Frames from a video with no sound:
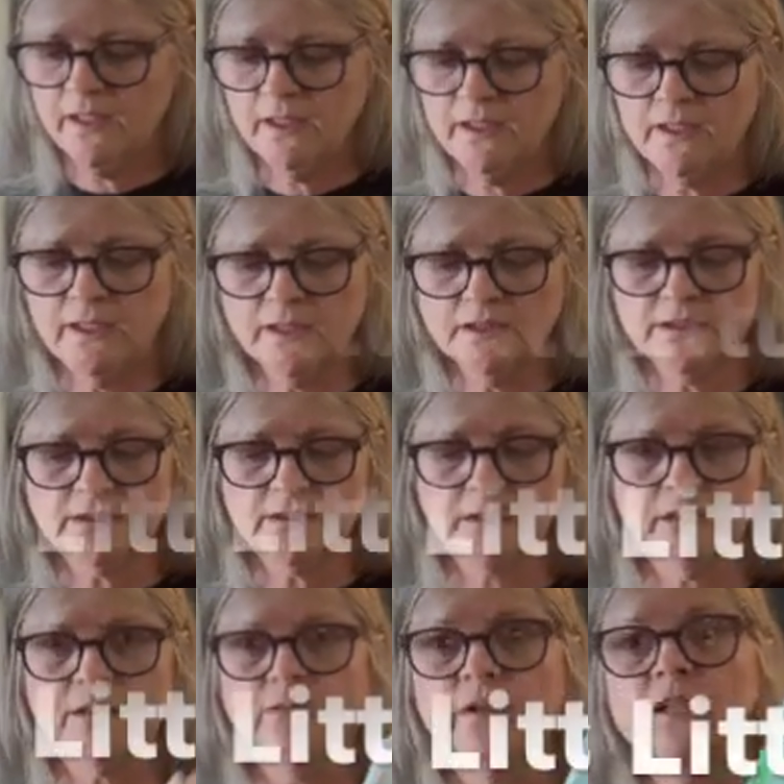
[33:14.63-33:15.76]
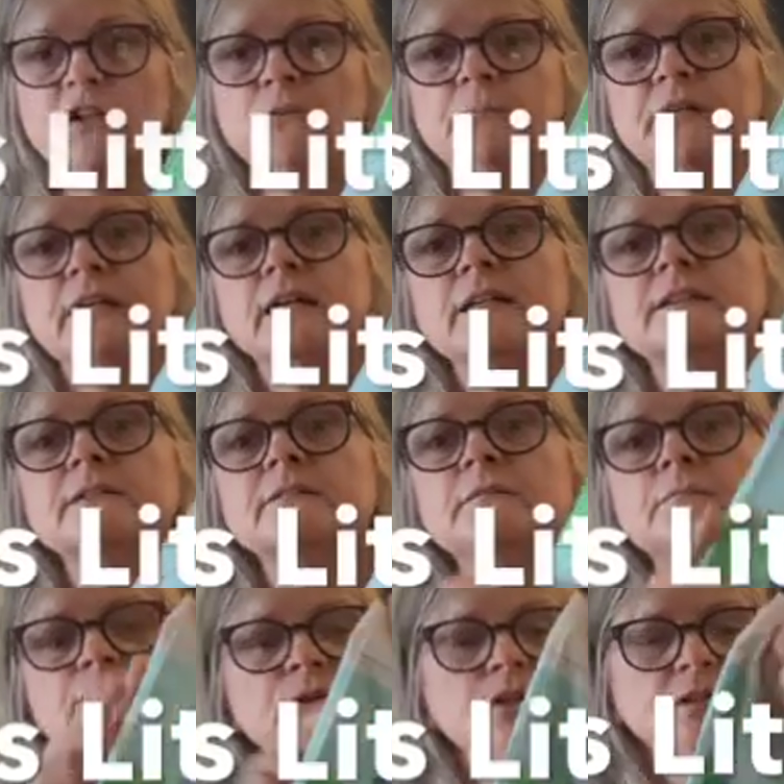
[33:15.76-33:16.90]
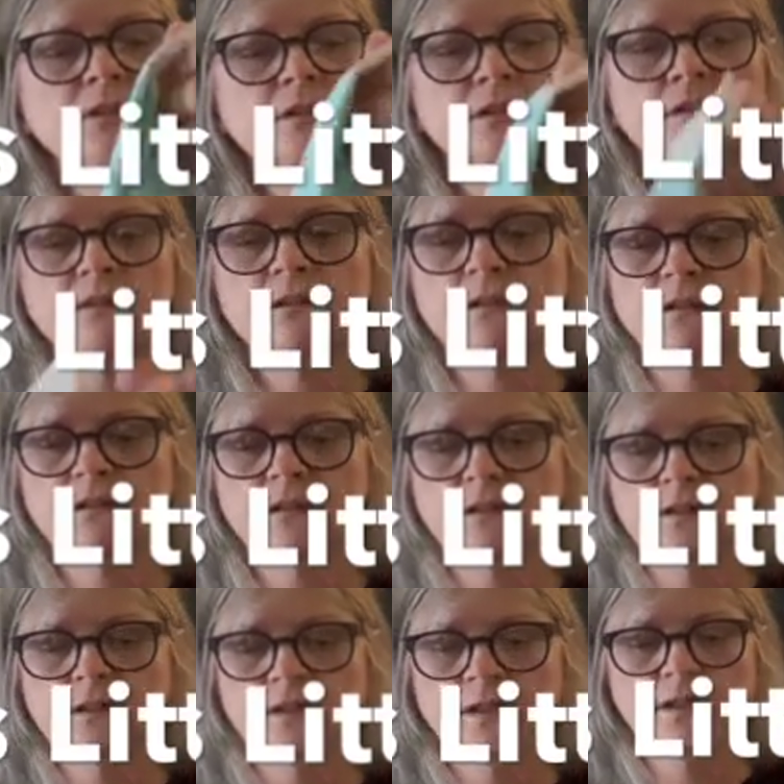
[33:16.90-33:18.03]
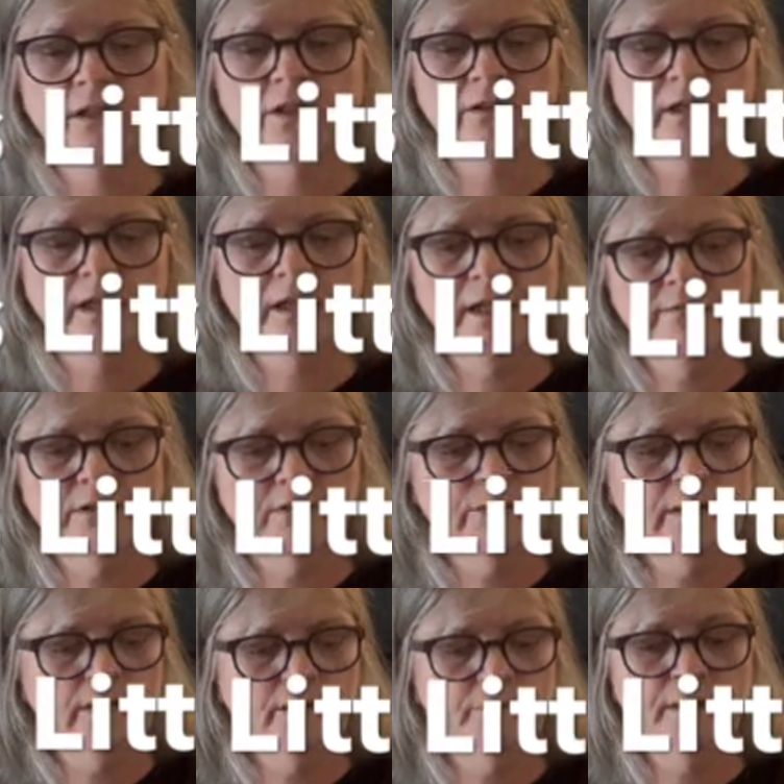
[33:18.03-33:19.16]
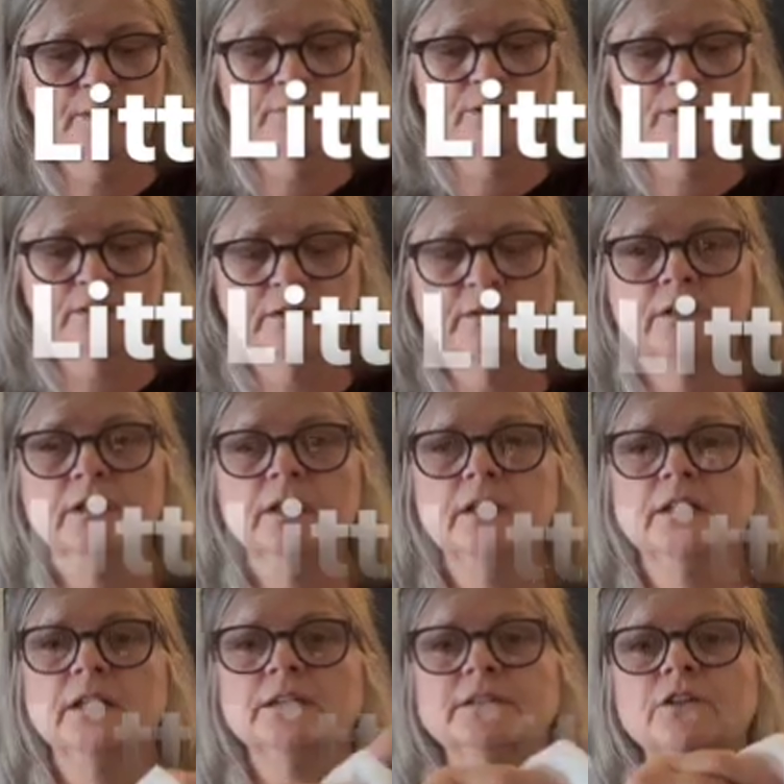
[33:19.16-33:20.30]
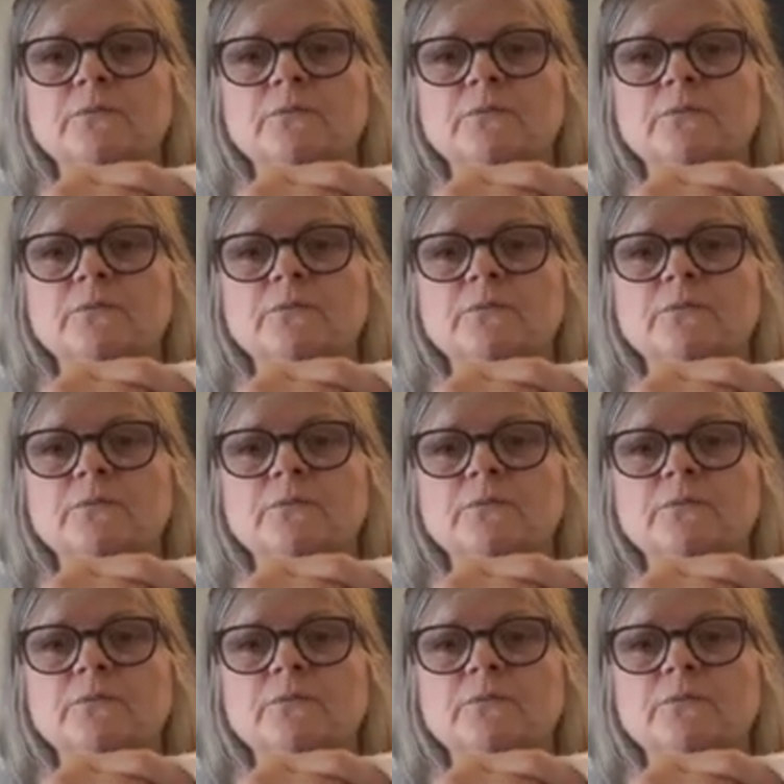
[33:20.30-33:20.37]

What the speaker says: this Three Little Pigs book. I gotta have the Three Little Pig book. This little